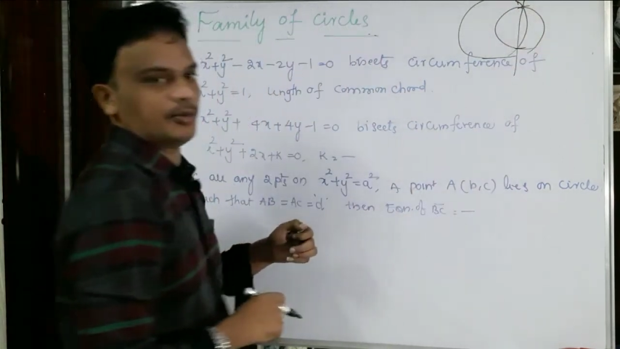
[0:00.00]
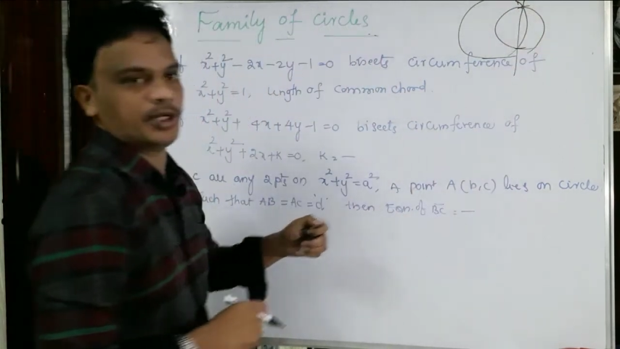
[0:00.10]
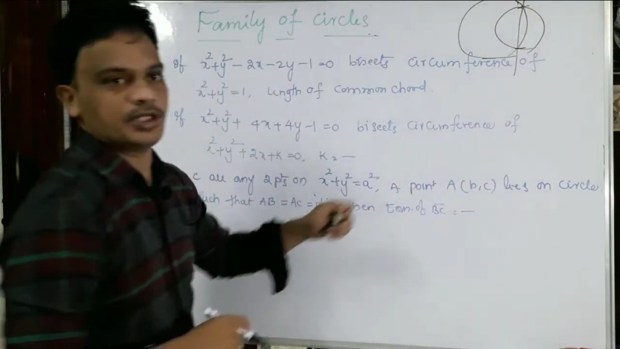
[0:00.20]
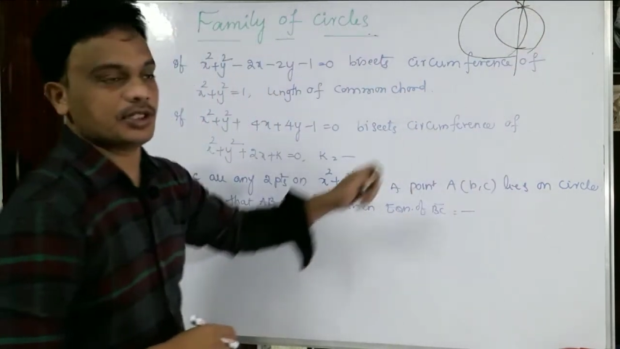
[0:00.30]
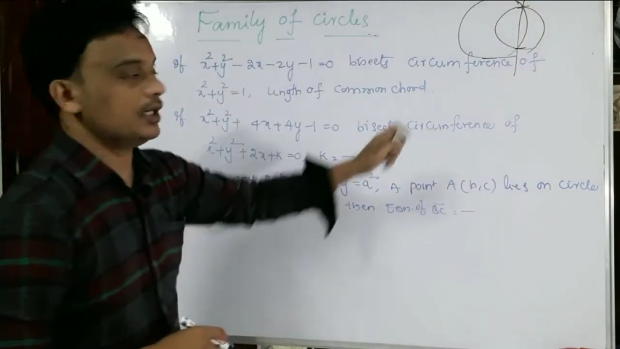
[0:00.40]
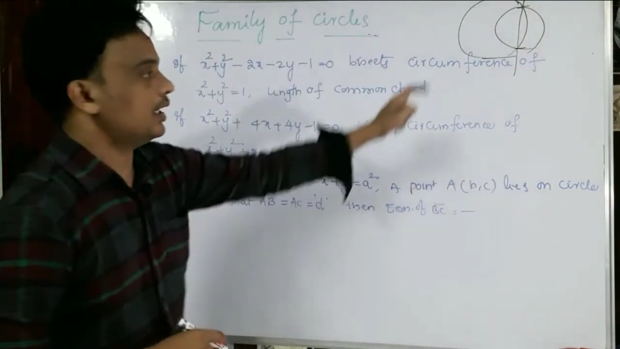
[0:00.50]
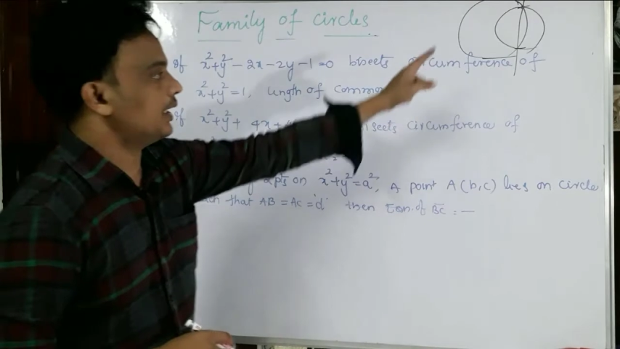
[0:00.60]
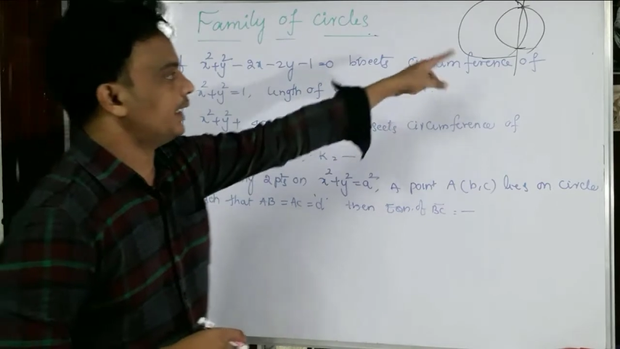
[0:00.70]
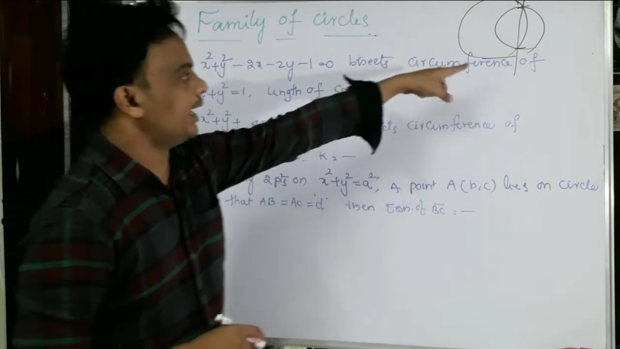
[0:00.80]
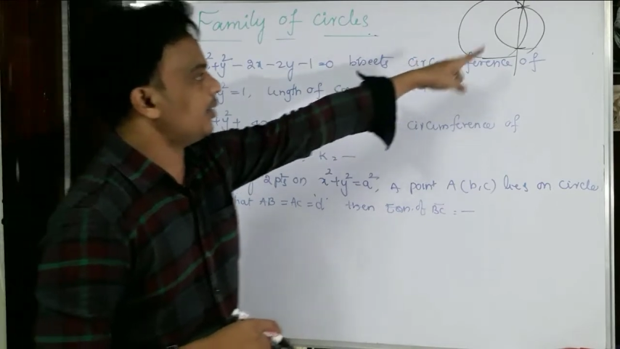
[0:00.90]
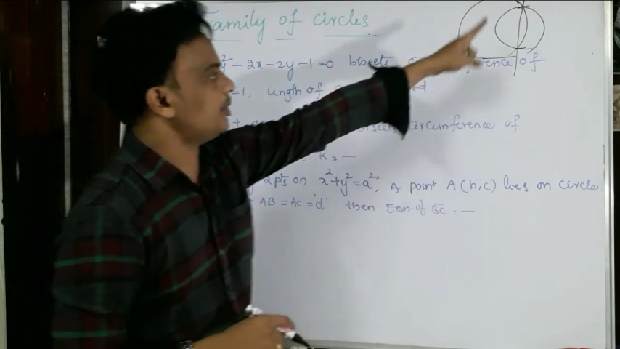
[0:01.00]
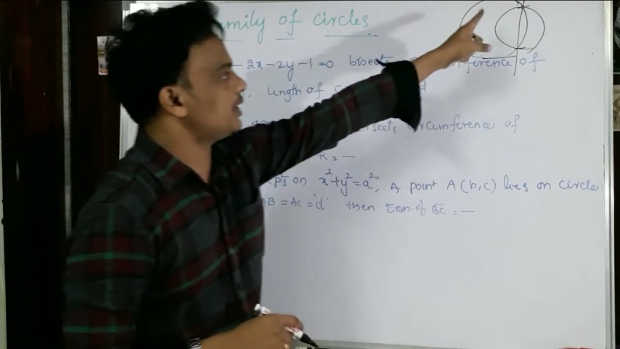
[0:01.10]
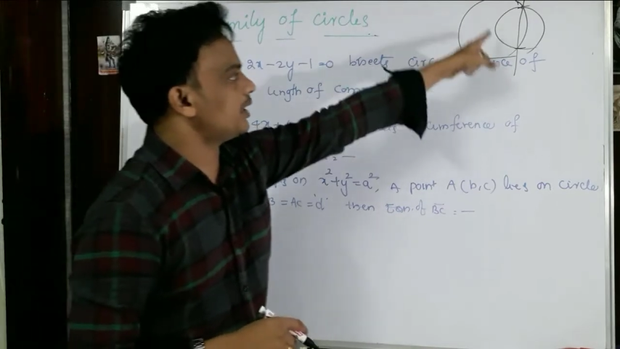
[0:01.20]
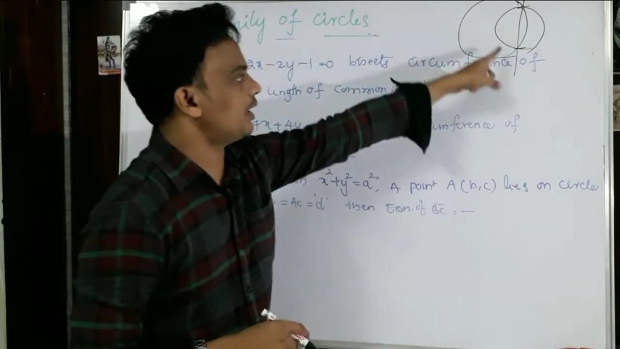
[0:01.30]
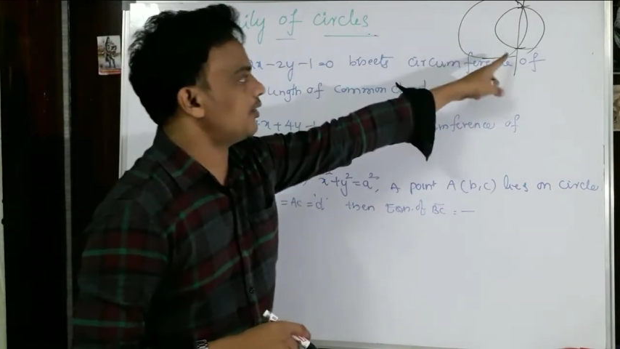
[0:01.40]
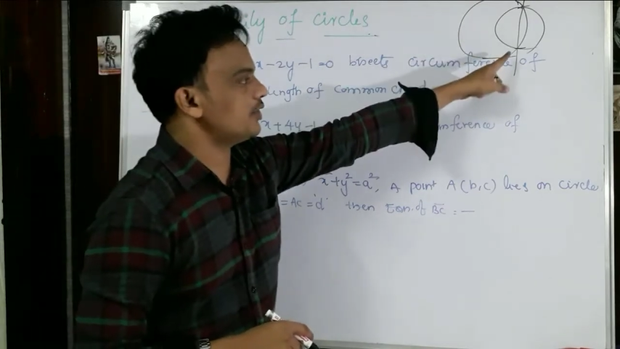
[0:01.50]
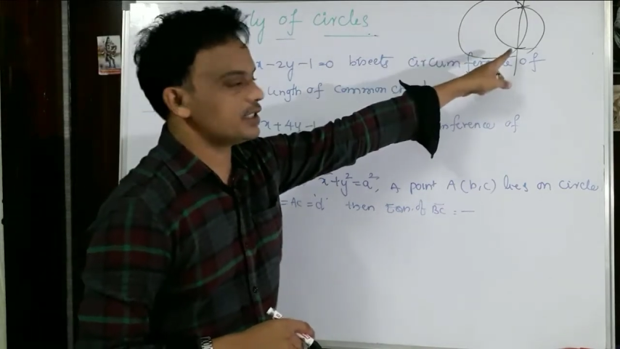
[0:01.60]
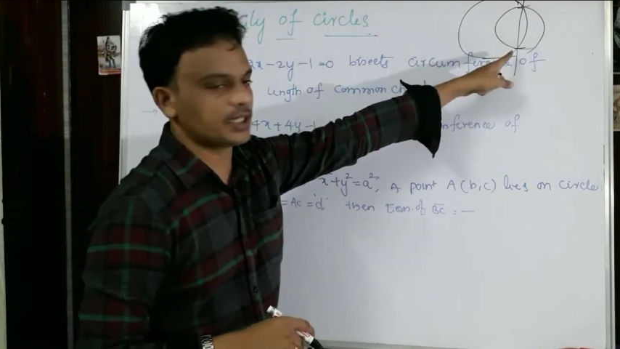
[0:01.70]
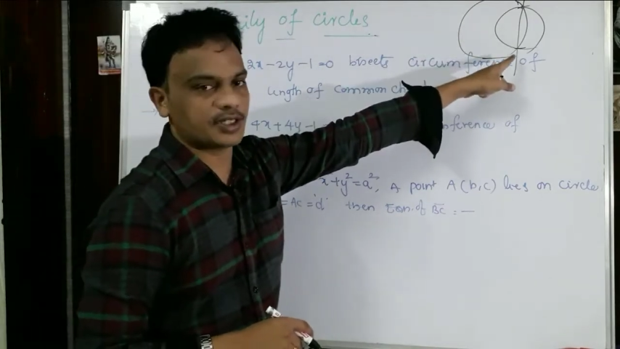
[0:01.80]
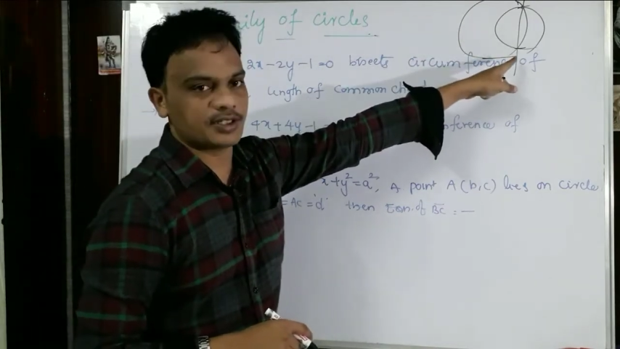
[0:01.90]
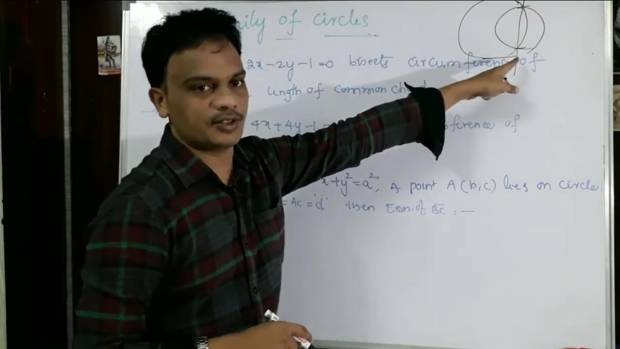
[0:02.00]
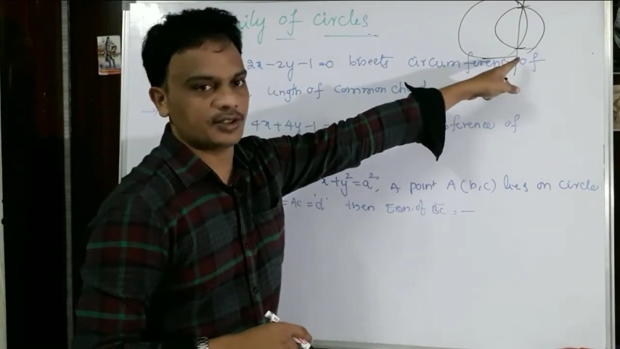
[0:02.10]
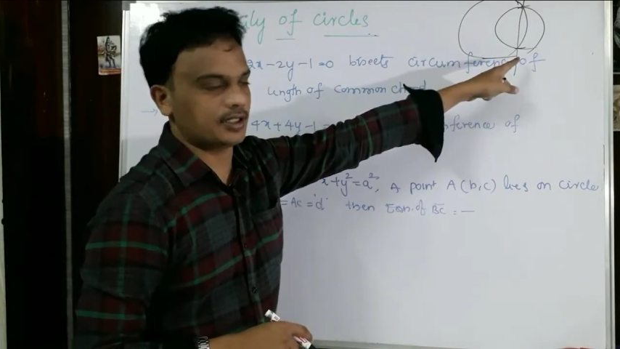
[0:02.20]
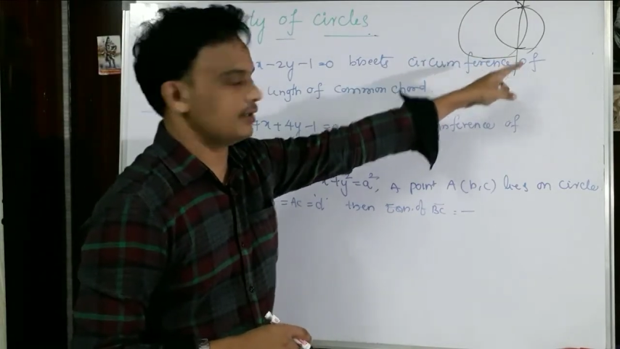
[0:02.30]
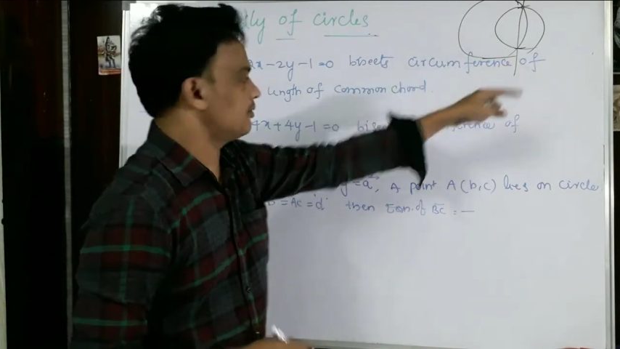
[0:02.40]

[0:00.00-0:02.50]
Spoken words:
but diameter of the second circle.